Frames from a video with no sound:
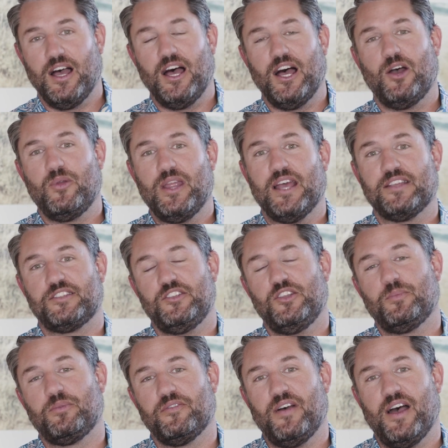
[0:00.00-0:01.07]
Uh, we ask that
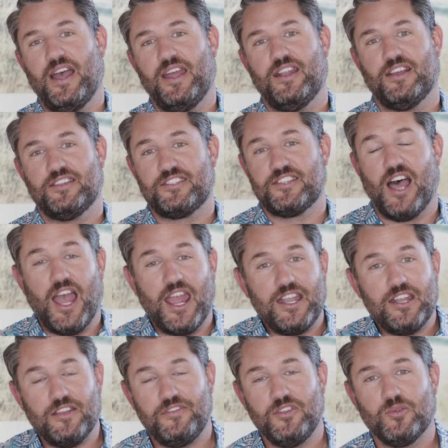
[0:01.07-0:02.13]
you provide a
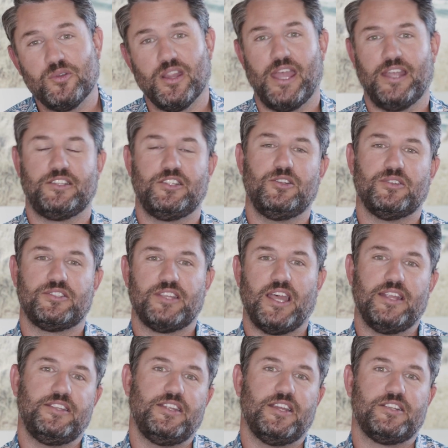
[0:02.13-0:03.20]
side if you would like to, a
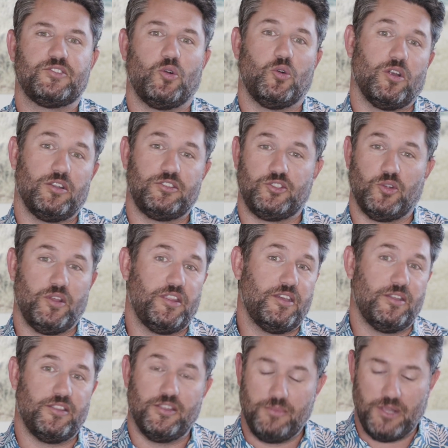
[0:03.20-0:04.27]
side dish, or join
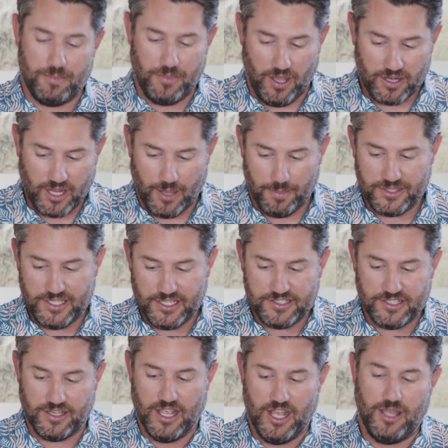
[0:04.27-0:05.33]
the, the meatball
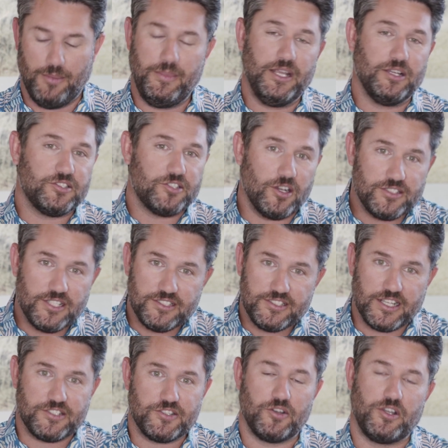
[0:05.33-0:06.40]
competition. Meal starts at
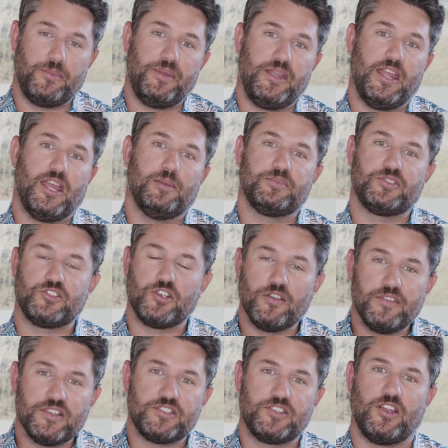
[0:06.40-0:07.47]
6.30 p.m.
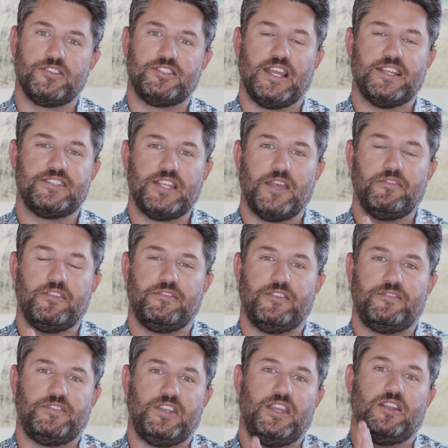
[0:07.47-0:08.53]
Service starts at
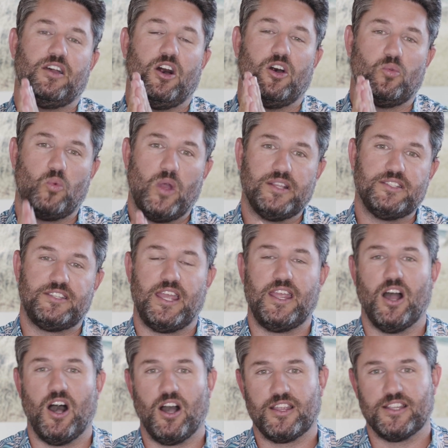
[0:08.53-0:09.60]
7.15 on
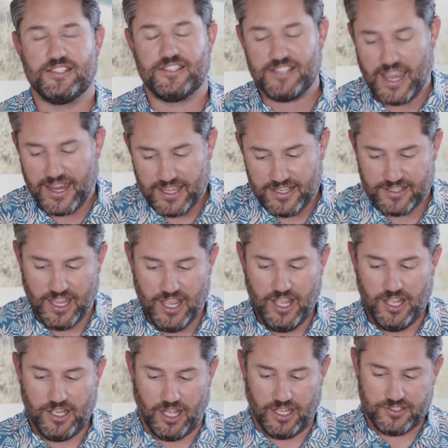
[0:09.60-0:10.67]
Wednesday, August 2nd.
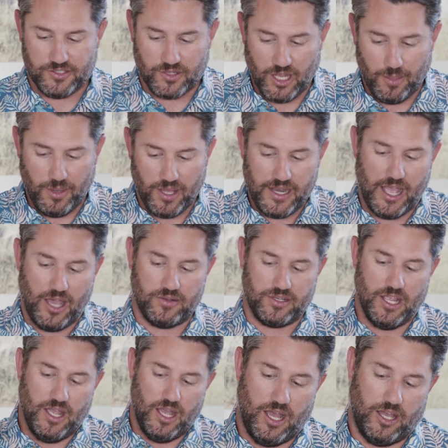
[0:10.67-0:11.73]
Uh, so come on out.
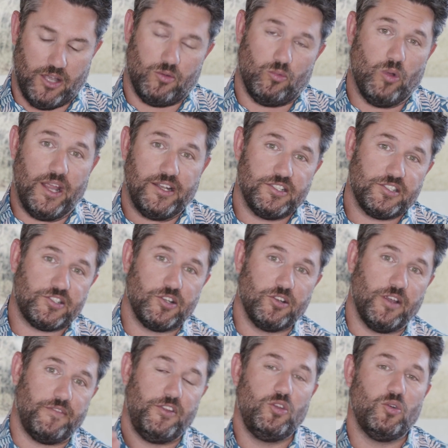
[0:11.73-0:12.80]
Uh,
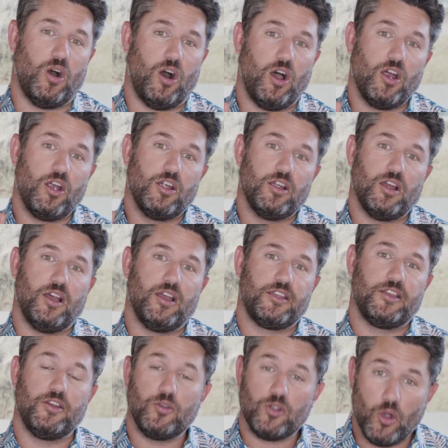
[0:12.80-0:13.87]
register if you are uh,
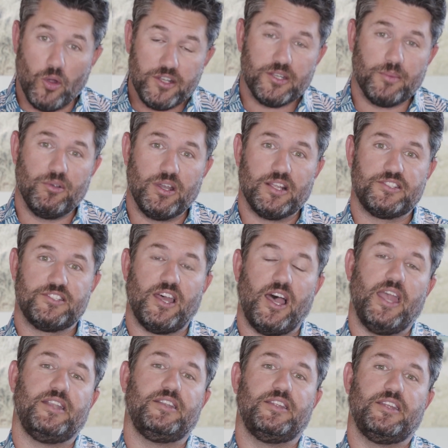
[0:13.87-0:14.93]
go going to bring a
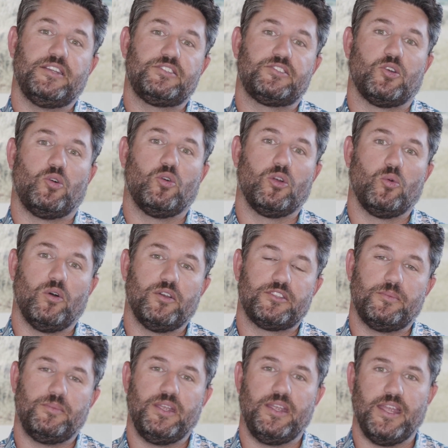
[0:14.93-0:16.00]
side dish or want
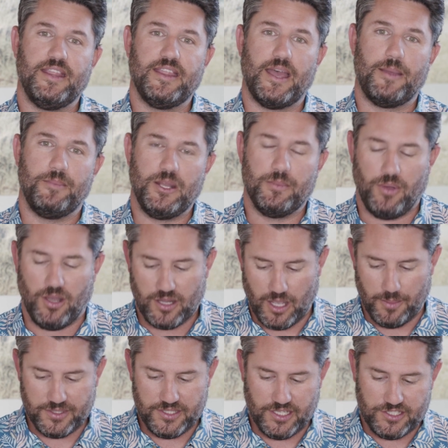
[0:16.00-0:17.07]
to be in that meatball
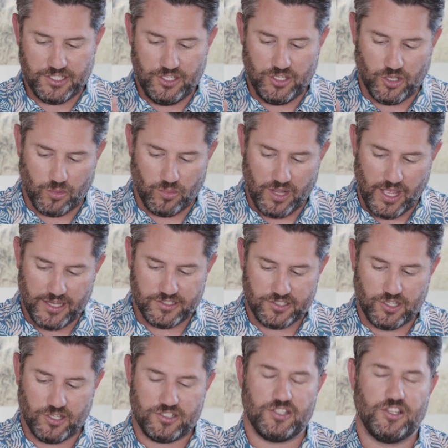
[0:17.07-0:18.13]
competition. You go to
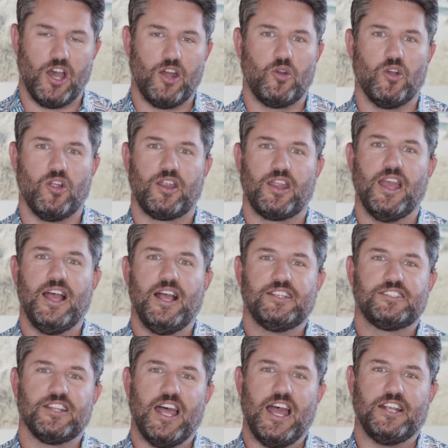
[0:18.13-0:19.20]
reliancechurch.org
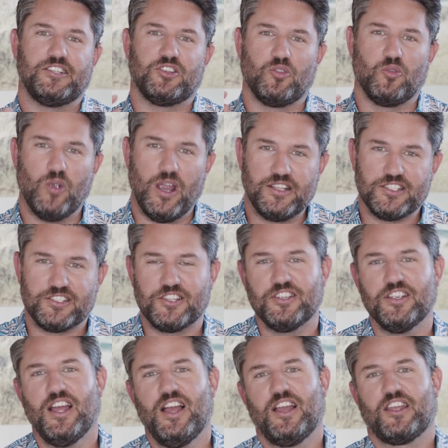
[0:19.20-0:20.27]
slash
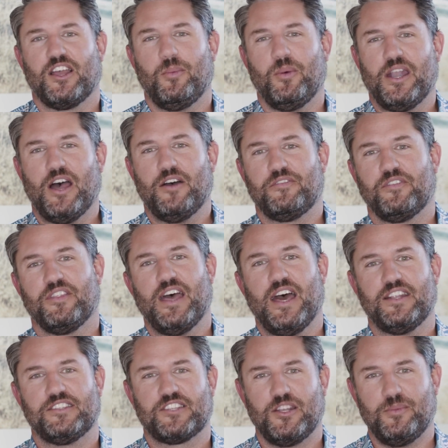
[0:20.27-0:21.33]
register. Come on out for
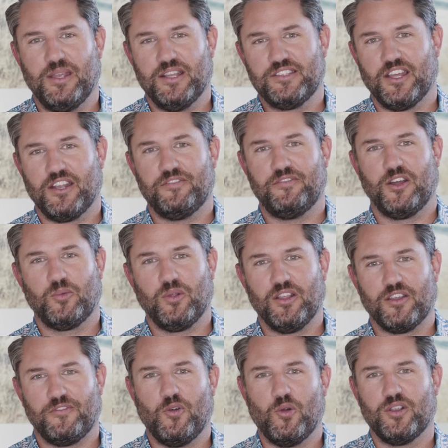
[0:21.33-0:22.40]
that. It's going to be a ton of fun. We
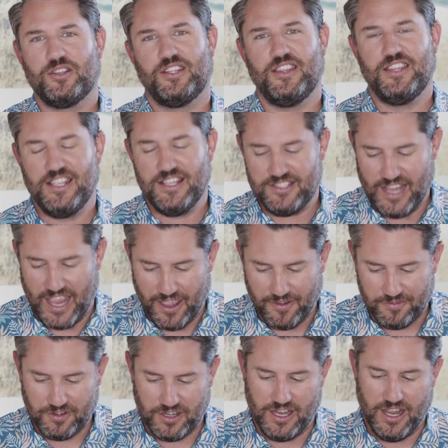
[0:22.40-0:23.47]
look forward to these
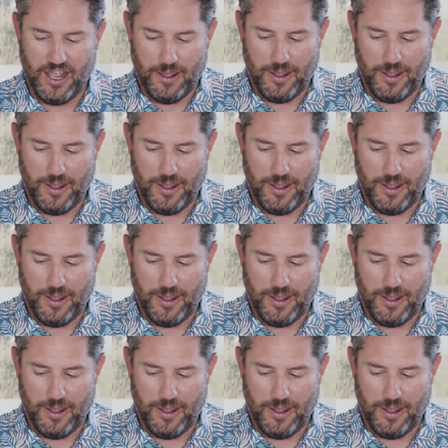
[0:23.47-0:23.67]
every